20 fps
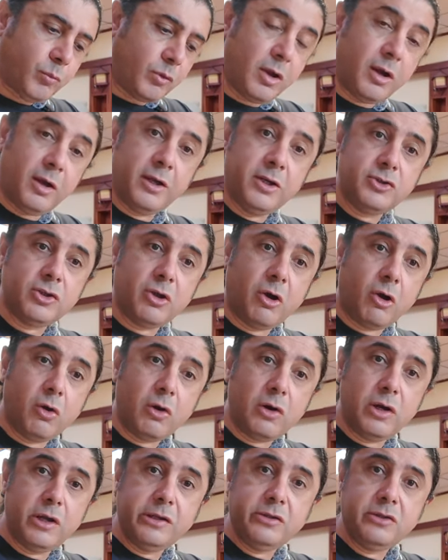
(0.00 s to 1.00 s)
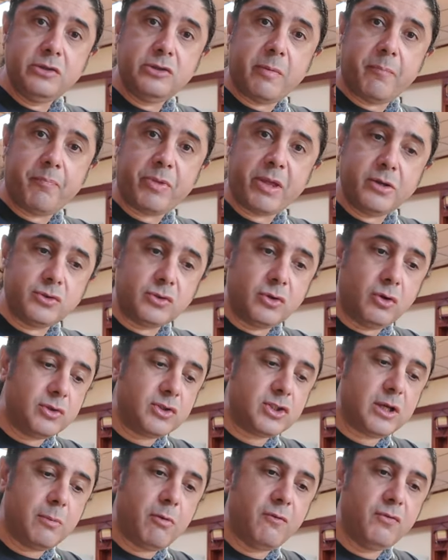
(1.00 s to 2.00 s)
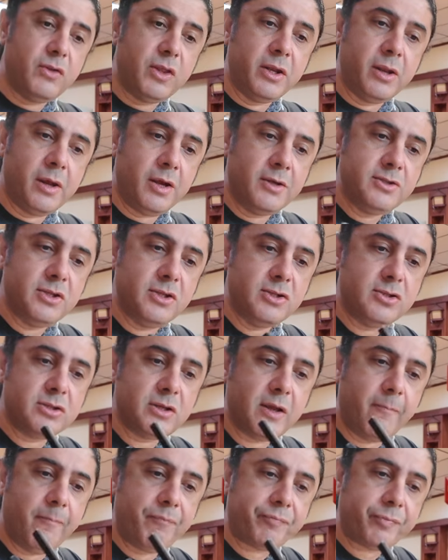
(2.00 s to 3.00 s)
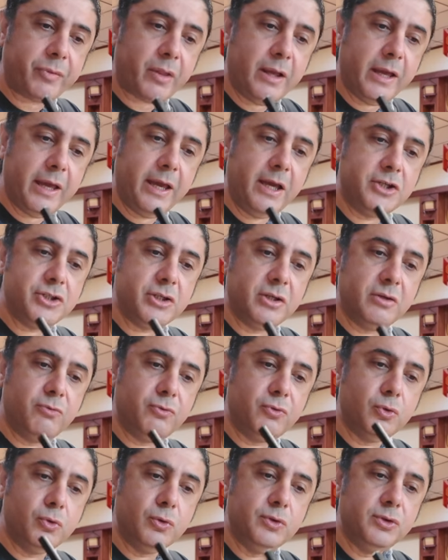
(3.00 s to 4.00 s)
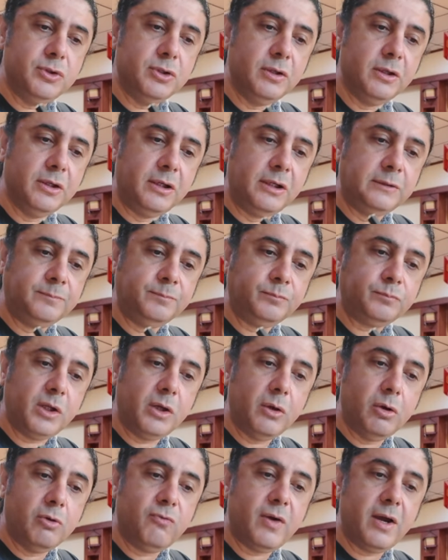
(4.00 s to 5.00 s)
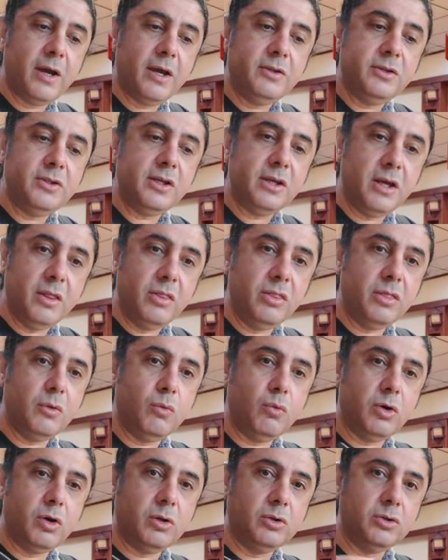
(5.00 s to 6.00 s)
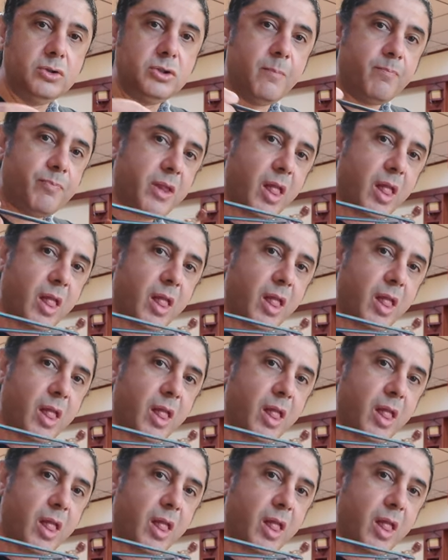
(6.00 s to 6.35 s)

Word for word: Guys, Auckland has got some of the nicest Asian food you'll find in the world.